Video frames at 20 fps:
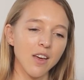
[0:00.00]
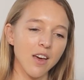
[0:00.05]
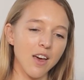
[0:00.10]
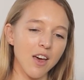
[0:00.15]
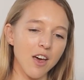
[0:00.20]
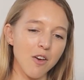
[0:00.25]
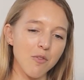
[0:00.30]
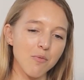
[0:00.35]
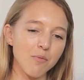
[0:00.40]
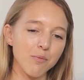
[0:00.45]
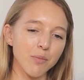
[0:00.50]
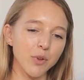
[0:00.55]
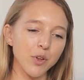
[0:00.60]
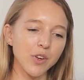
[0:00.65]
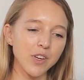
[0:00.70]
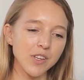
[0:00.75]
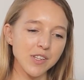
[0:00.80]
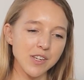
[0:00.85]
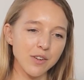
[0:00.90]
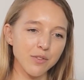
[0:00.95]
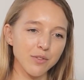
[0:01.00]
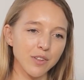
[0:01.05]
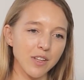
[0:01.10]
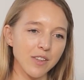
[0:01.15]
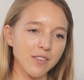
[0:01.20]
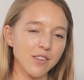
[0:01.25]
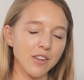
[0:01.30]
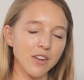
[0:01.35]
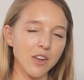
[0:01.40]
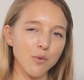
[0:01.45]
But you can definitely
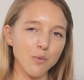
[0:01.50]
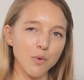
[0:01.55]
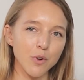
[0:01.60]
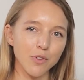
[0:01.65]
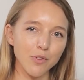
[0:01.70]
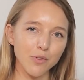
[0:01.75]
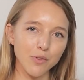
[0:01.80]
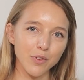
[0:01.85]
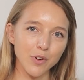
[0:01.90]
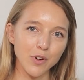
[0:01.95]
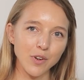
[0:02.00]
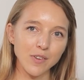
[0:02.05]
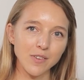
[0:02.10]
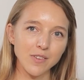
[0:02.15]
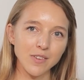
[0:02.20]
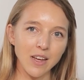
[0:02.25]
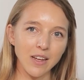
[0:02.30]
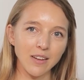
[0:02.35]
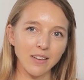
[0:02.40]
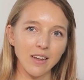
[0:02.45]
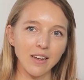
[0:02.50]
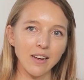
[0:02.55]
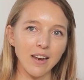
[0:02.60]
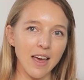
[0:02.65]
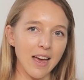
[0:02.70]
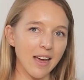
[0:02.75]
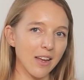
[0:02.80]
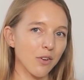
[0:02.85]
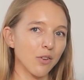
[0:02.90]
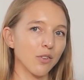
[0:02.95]
study one first and then
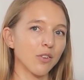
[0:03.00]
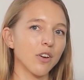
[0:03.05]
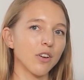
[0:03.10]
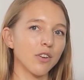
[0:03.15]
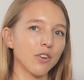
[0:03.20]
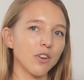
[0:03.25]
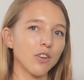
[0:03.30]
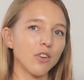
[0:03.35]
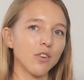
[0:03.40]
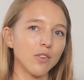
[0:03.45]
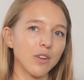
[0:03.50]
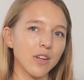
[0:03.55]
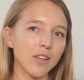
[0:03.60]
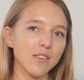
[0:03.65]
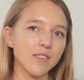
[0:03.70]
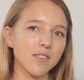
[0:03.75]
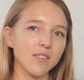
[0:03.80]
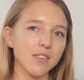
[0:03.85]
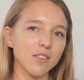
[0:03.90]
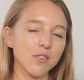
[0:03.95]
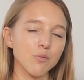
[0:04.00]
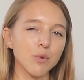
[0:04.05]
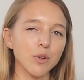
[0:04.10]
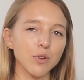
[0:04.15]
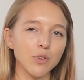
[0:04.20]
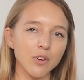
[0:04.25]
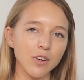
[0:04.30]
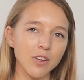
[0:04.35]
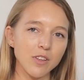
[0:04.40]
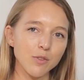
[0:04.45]
add on other units to
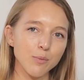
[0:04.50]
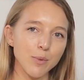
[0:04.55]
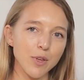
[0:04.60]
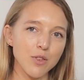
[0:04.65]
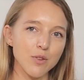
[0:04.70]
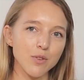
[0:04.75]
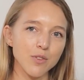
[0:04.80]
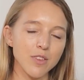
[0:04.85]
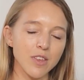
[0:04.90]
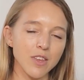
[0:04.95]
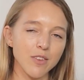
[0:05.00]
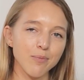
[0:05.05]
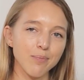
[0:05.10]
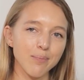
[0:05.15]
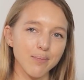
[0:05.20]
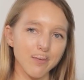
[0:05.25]
build on your specialty.